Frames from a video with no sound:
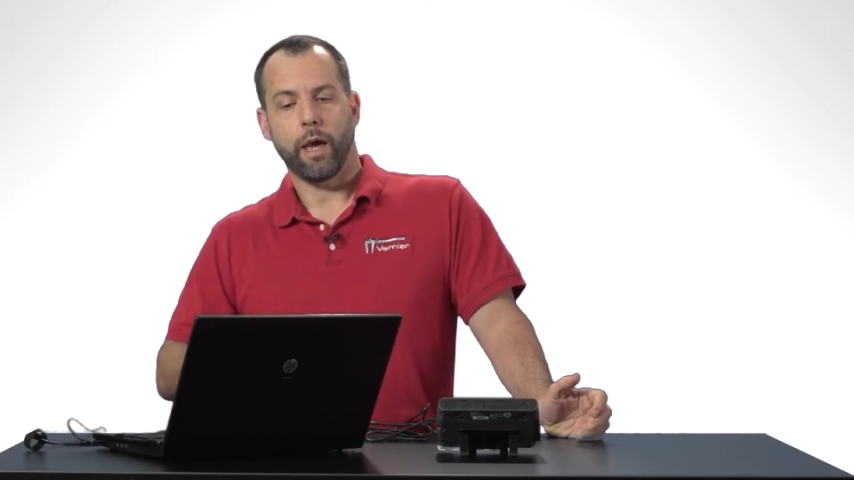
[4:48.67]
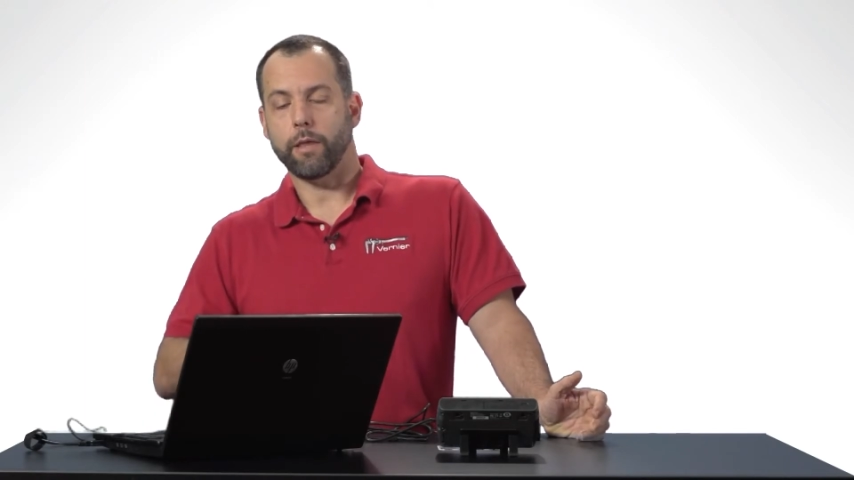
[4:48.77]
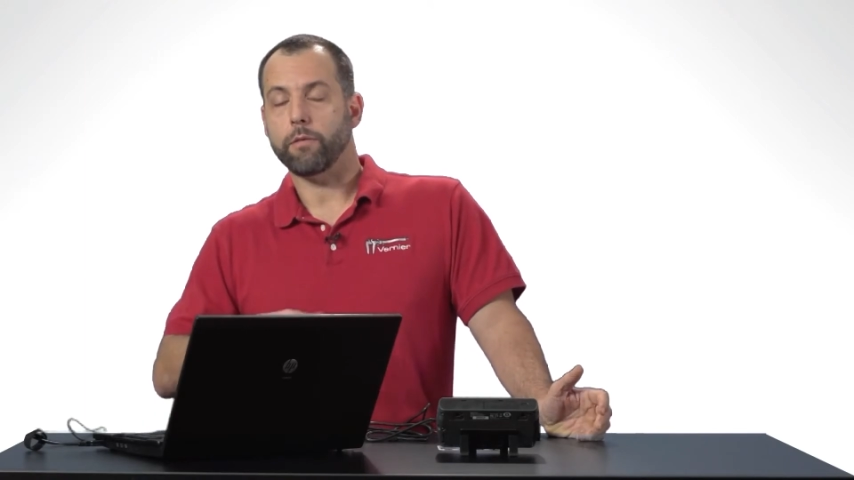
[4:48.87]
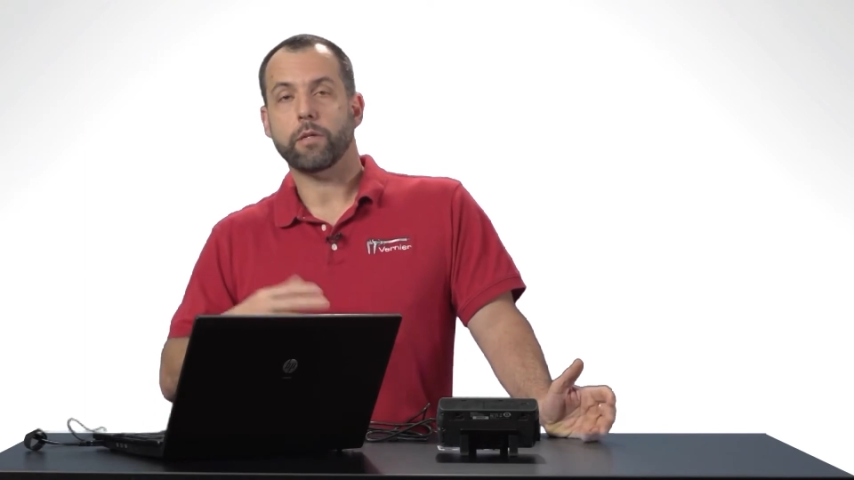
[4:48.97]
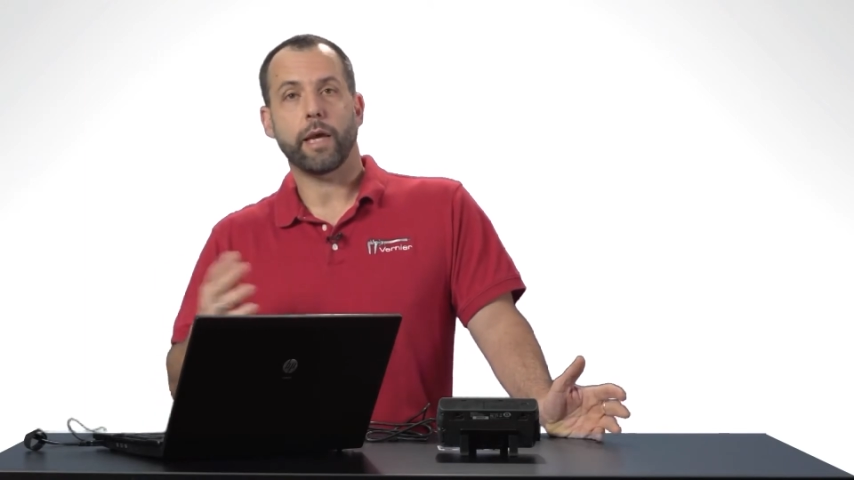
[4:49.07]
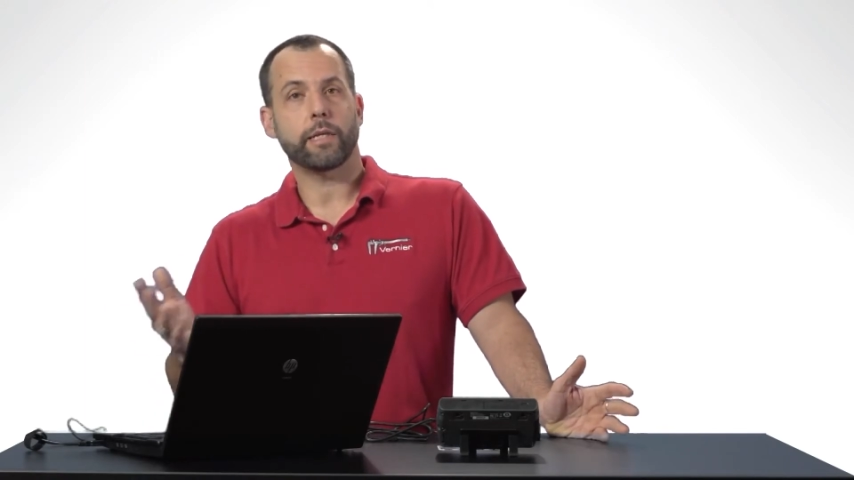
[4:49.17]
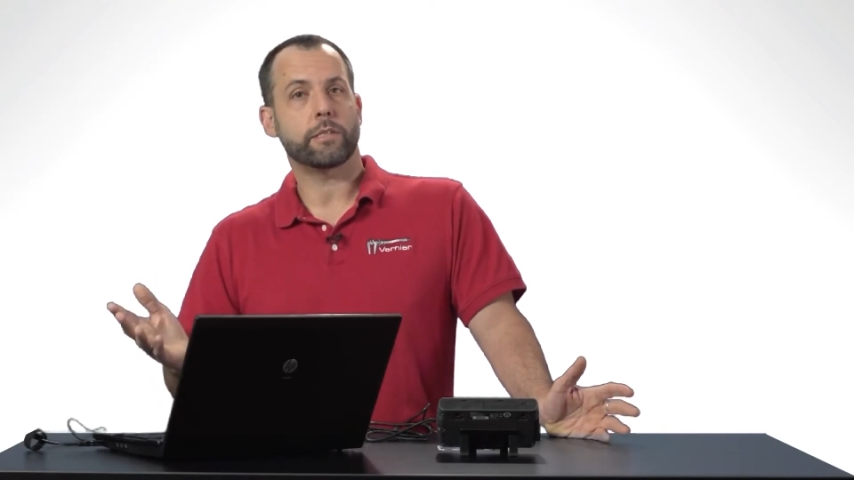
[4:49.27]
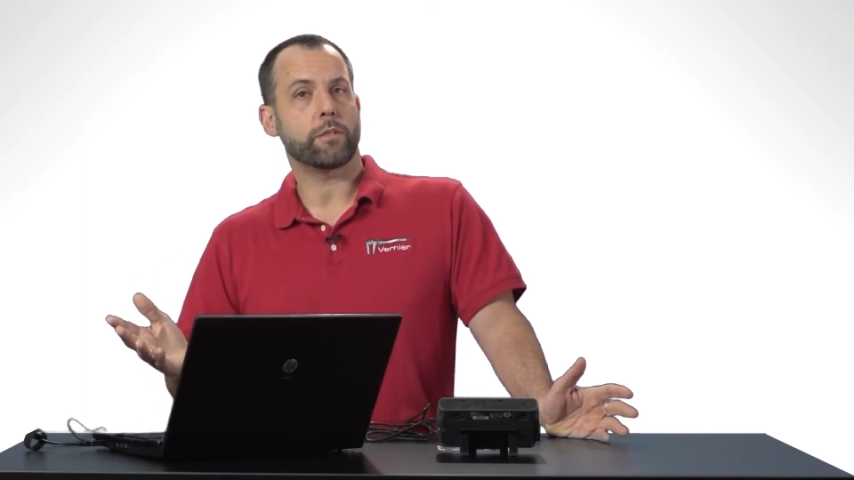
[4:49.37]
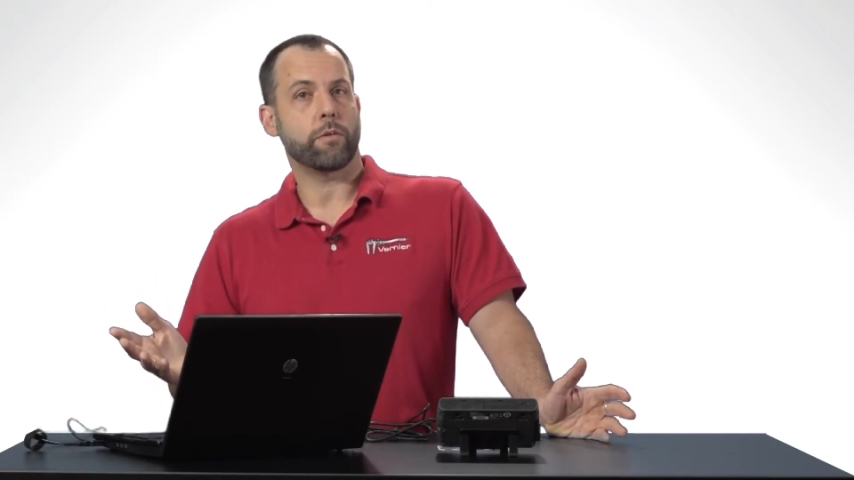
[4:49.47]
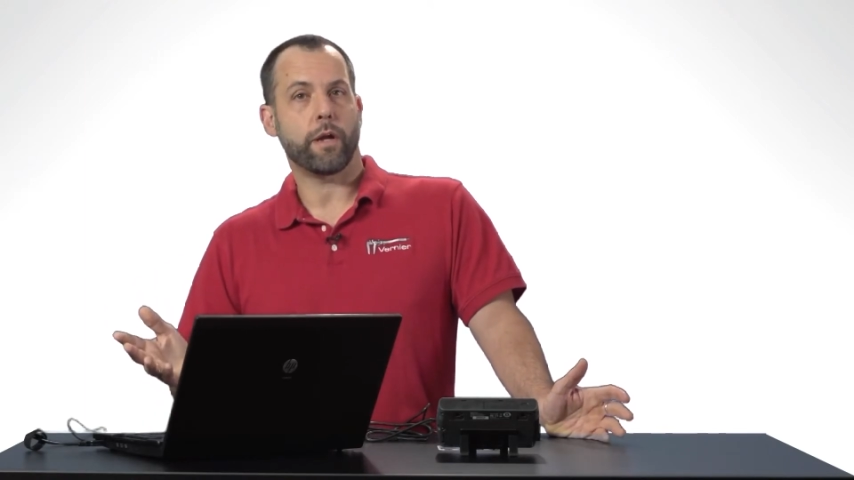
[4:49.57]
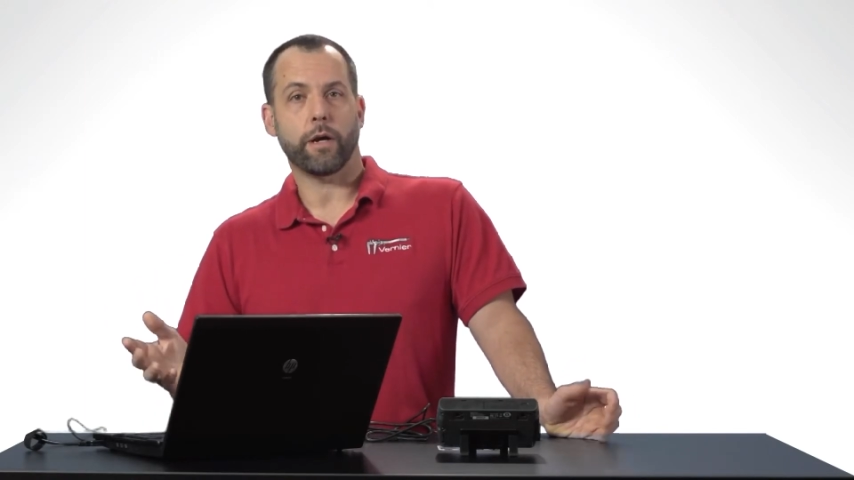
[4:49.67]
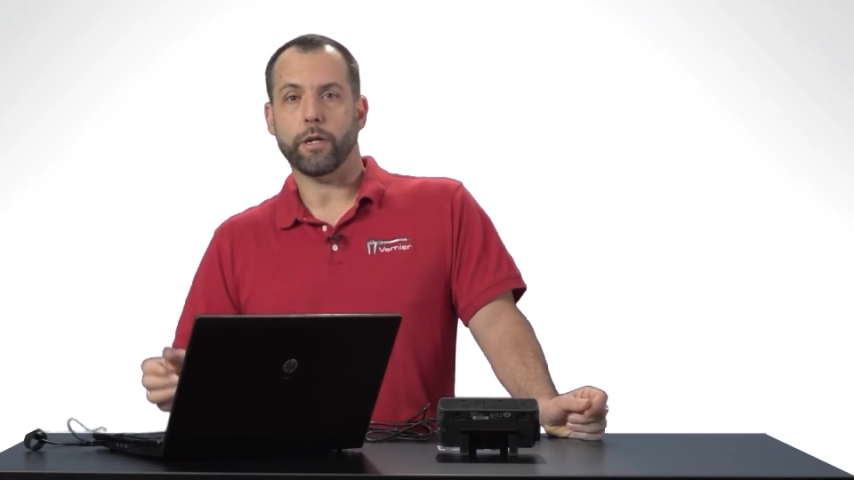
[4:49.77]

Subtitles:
and the data is still there.